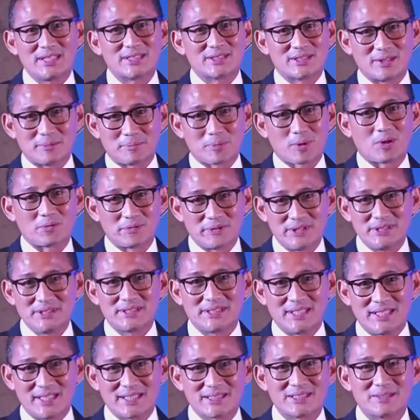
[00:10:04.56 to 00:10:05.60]
is the province,
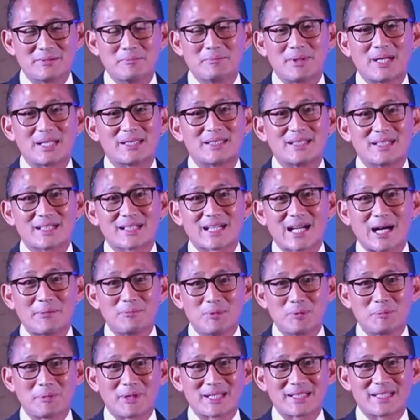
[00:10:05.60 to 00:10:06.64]
yes, but the
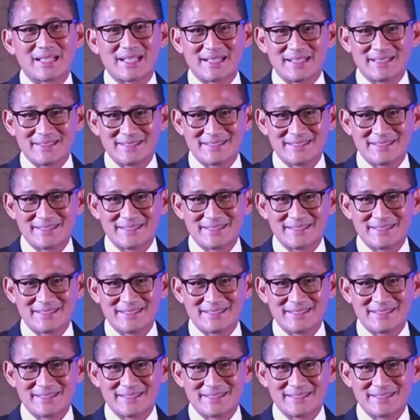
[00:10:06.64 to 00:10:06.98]
kabupaten.